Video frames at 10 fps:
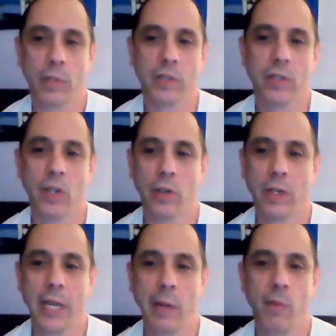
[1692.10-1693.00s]
wants to know the
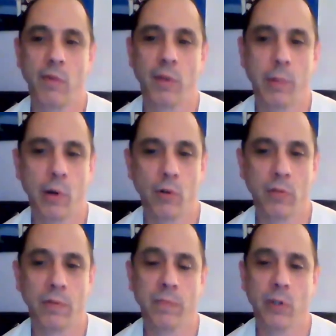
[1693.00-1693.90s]
name of the
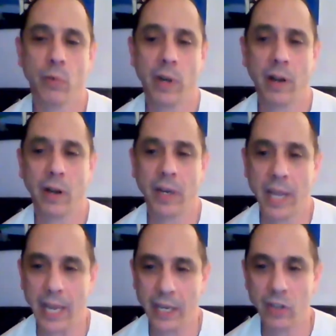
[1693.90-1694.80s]
poem you read on
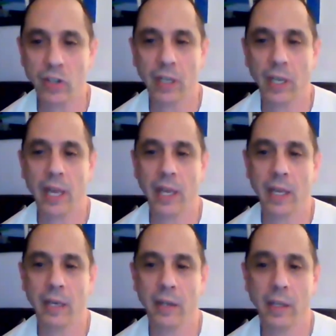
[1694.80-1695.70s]
aging
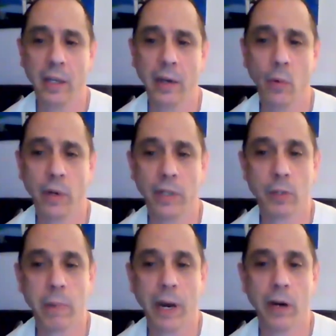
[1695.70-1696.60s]
and uh, what
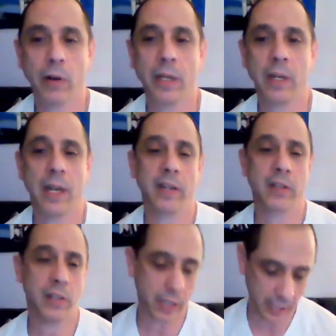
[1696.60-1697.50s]
inspired it, and
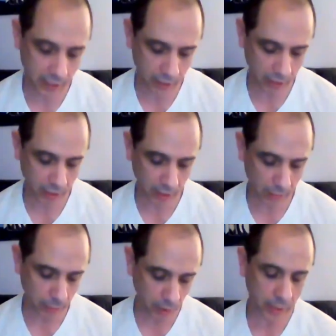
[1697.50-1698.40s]
is it in
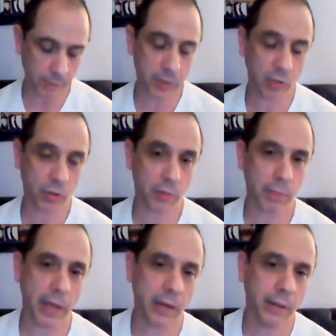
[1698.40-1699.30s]
the book Absurd
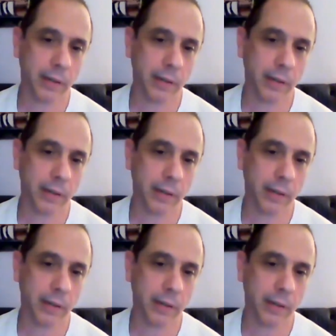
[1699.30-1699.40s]
Man?